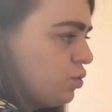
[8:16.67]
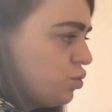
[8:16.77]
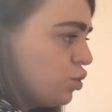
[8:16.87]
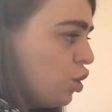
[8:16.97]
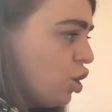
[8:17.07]

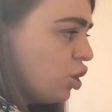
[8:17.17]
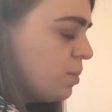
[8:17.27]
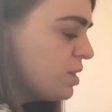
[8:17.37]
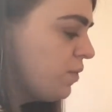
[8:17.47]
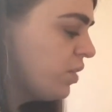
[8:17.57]
2
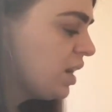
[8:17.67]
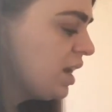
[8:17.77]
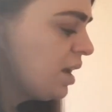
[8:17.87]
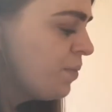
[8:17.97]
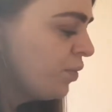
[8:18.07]
groups of
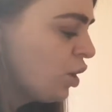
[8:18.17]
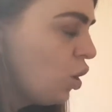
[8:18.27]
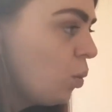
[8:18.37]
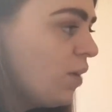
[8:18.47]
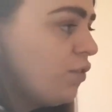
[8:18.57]
3,
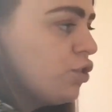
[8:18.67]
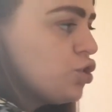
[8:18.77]
with